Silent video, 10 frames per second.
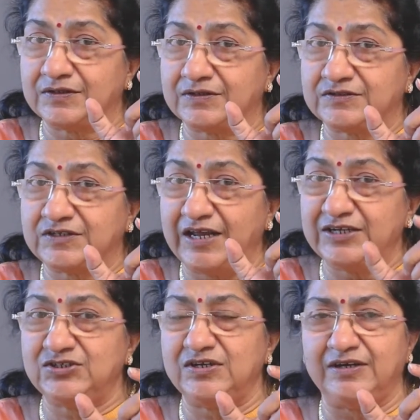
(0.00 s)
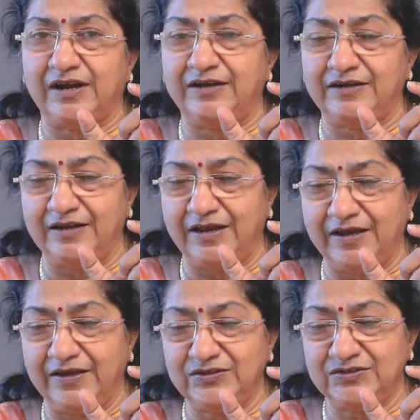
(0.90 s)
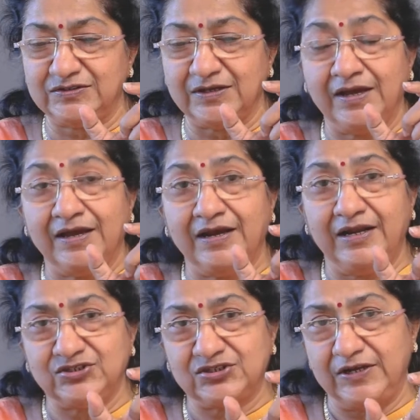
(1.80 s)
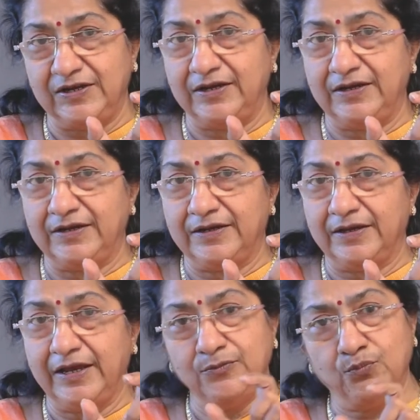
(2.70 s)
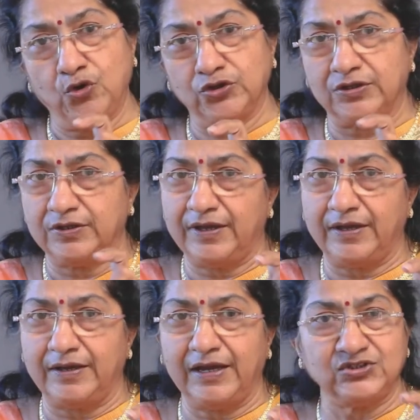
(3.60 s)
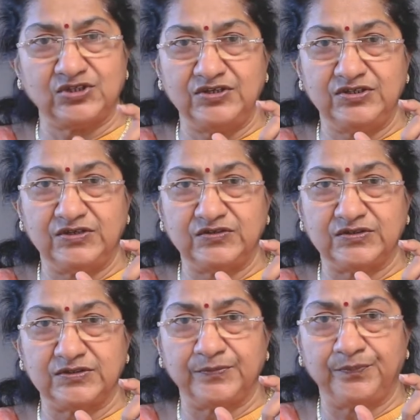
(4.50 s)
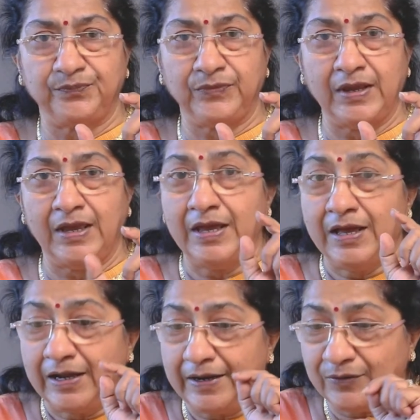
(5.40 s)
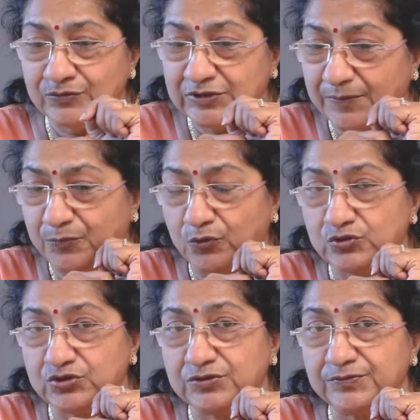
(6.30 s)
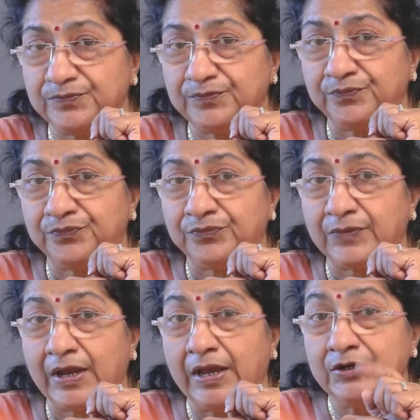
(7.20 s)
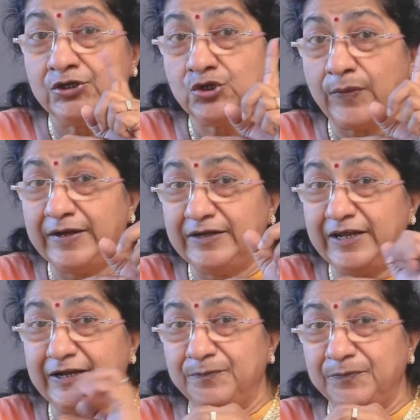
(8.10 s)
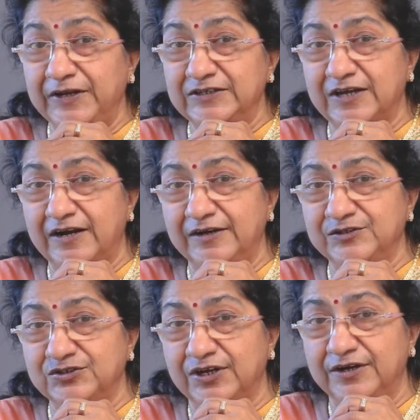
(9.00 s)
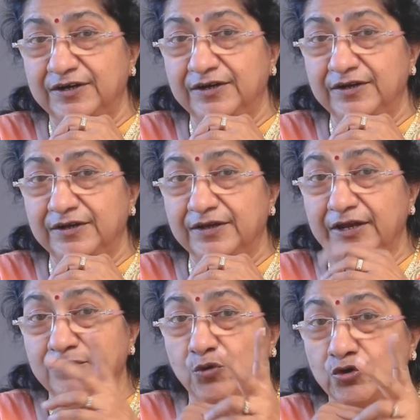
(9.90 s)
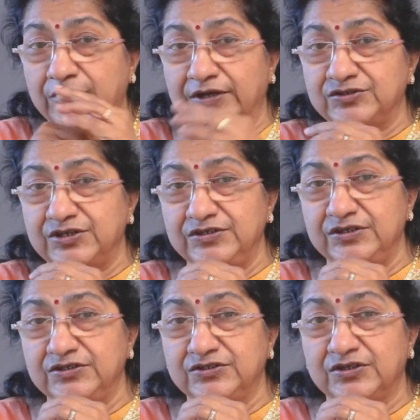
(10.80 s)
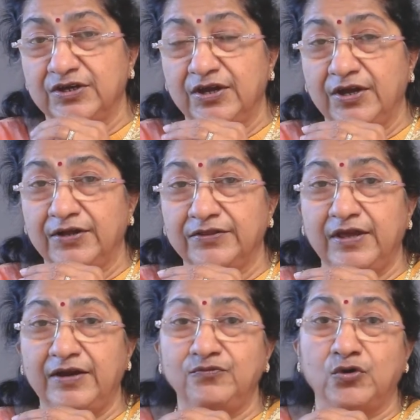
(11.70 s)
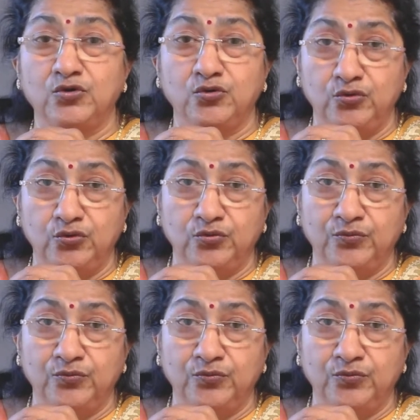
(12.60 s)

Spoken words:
selection criteria is listing in both exchanges. Now, suppose 20 companies are listed in both exchanges, then what to do?